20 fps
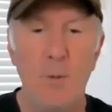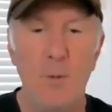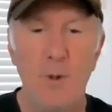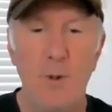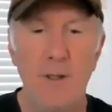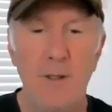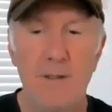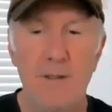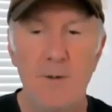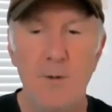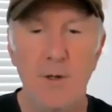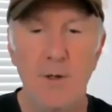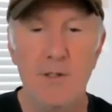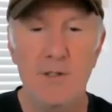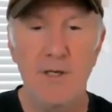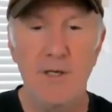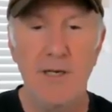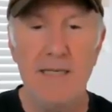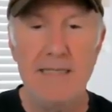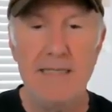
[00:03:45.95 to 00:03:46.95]
New York
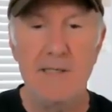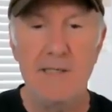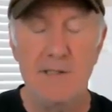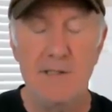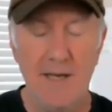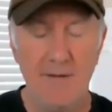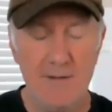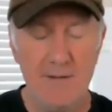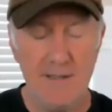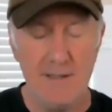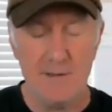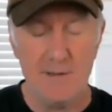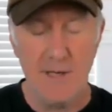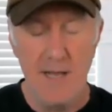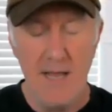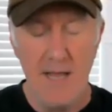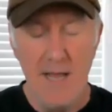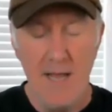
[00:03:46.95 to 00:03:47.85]
City in the 70s.